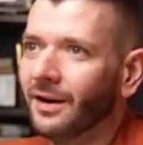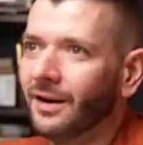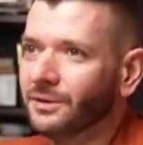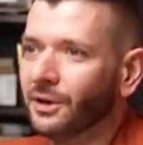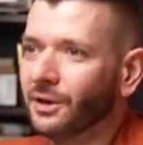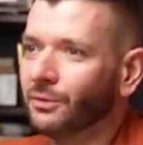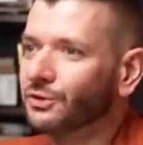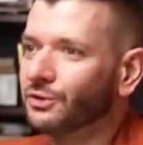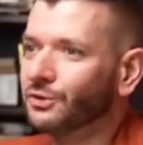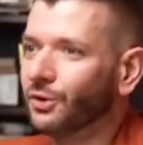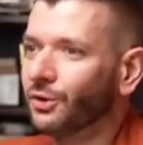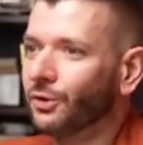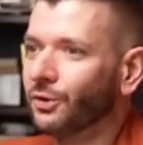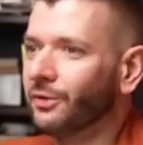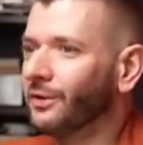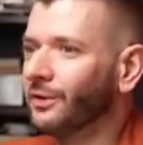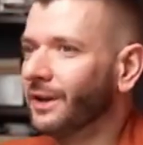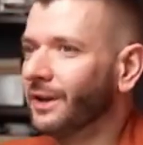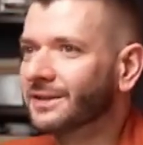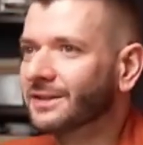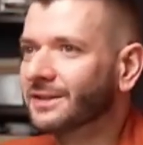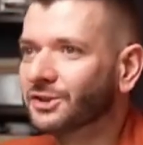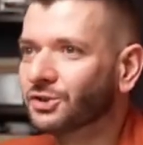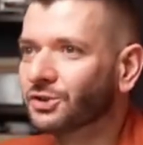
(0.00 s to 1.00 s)
There was no even
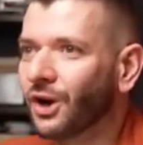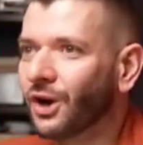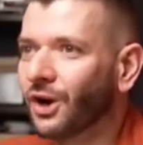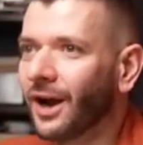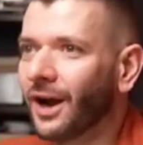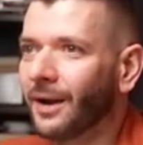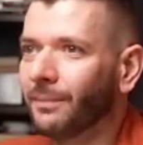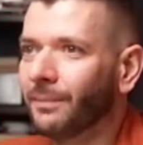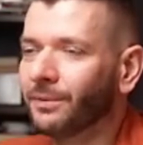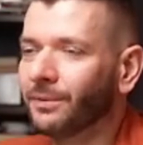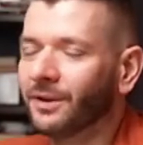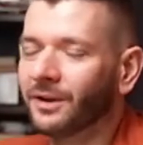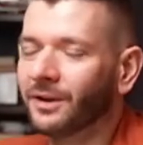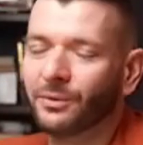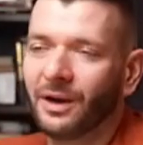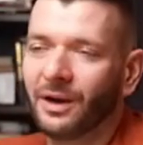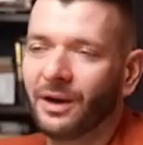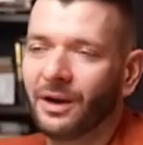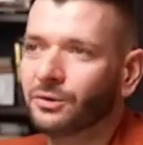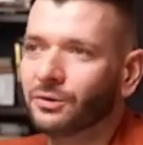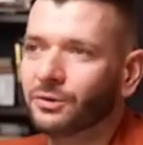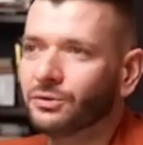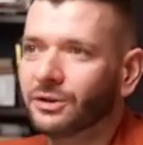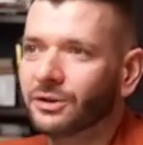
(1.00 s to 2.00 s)
like Stripe, like we
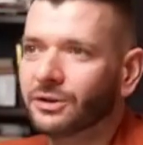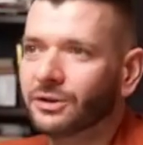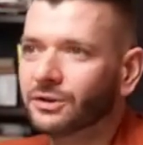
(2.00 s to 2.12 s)
had to